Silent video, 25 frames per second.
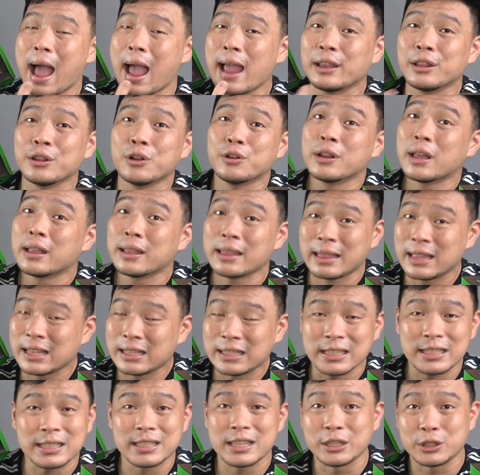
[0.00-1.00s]
I know that
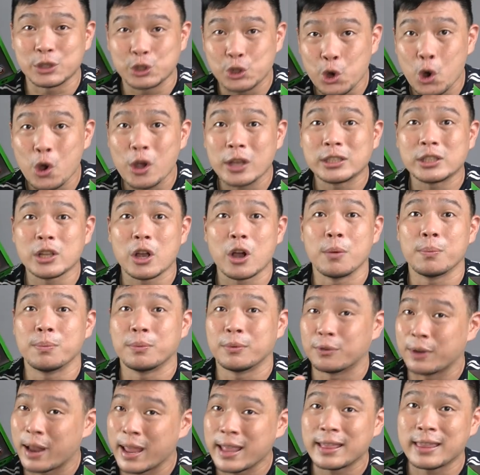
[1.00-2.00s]
this is the choice
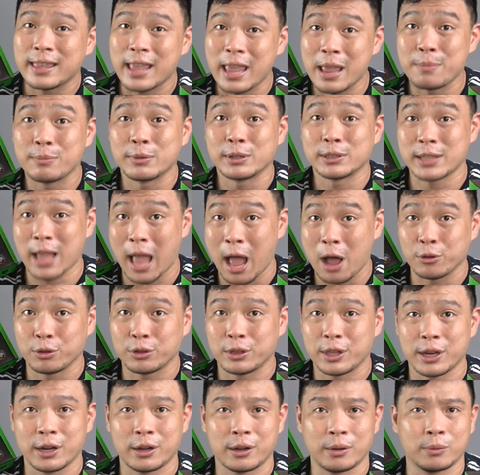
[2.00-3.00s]
of great gamers out
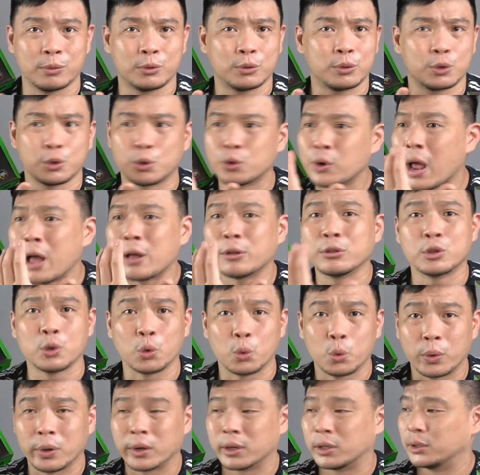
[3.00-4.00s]
there throughout
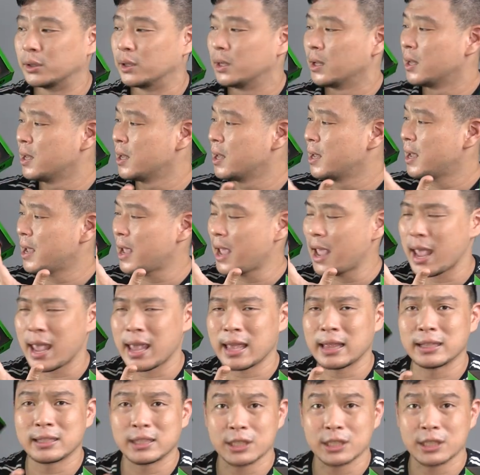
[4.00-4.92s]
the world. And